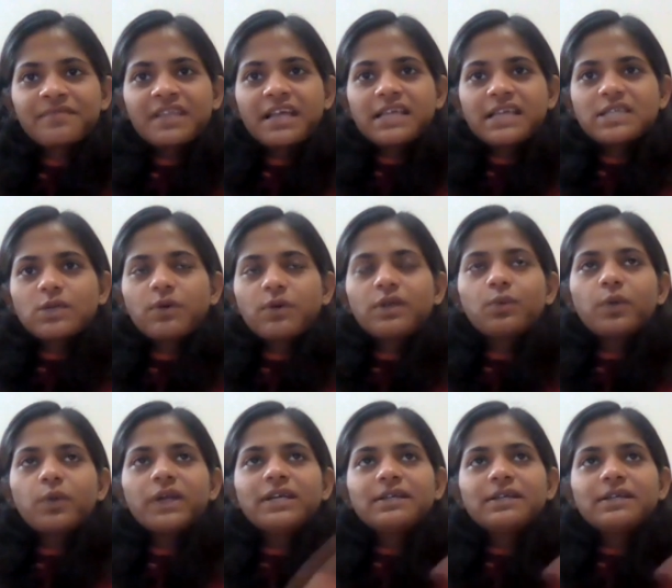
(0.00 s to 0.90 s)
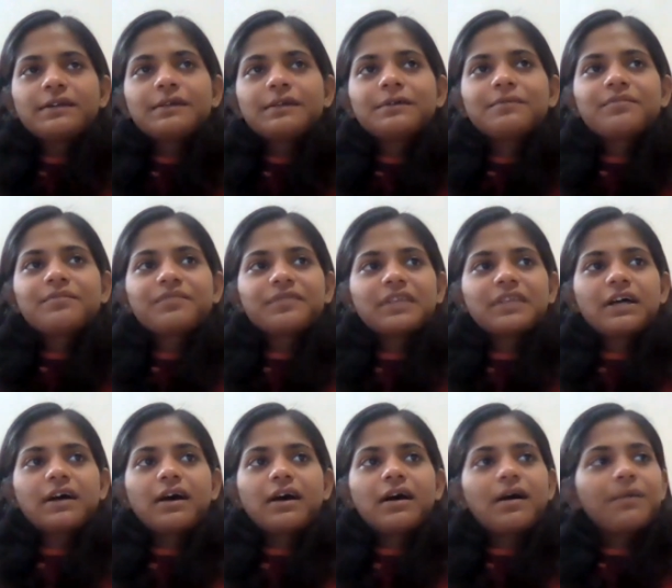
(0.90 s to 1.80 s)
So in winter,
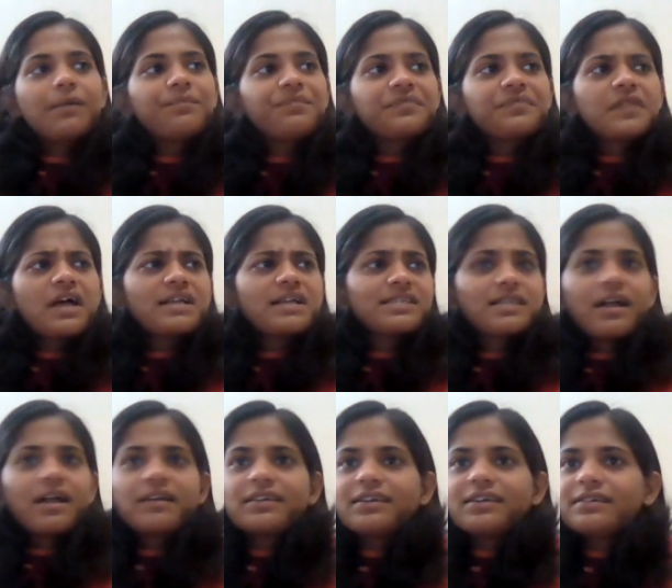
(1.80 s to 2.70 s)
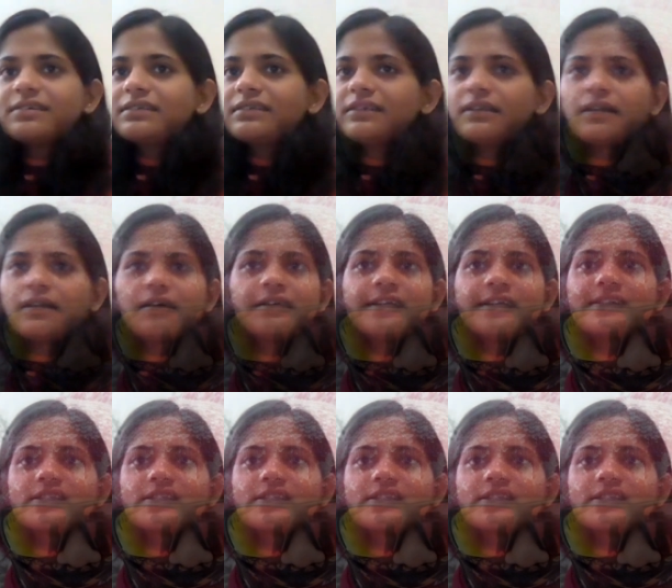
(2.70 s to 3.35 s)
I started learning,